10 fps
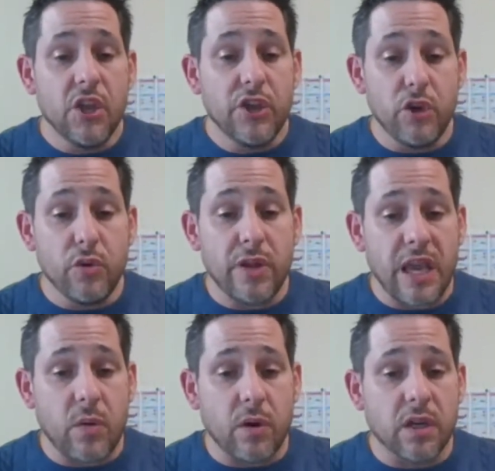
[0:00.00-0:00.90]
you
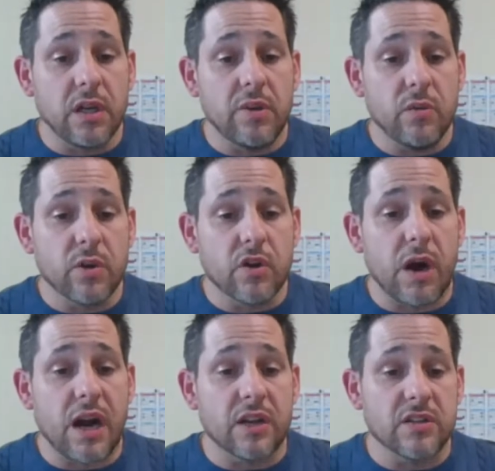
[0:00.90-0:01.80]
now are going to be
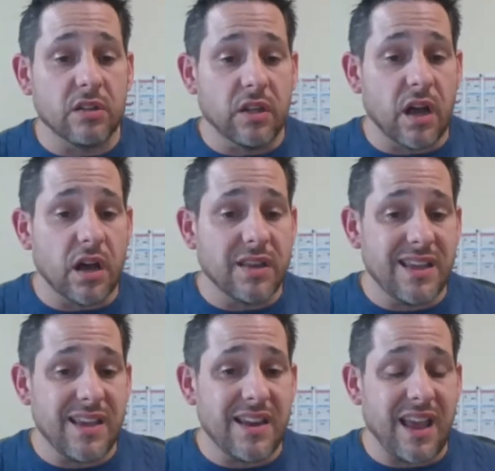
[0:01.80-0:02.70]
required to
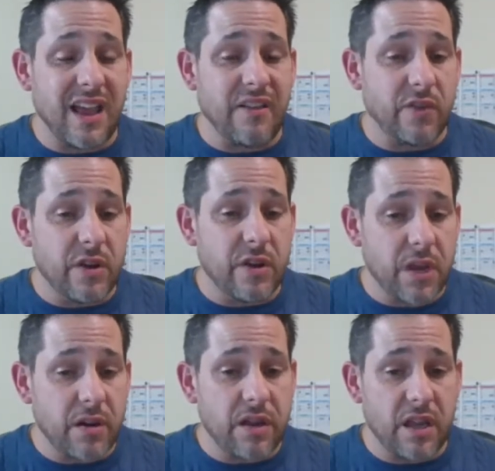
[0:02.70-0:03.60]
log in every
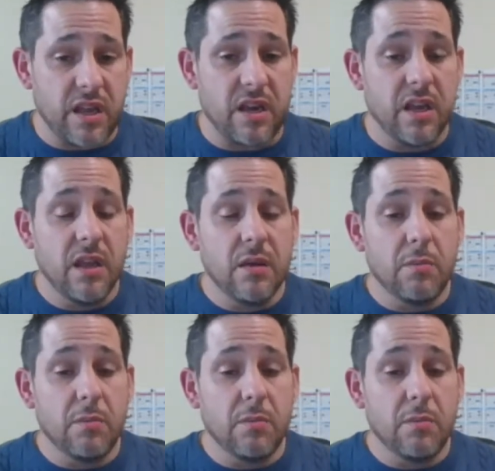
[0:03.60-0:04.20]
period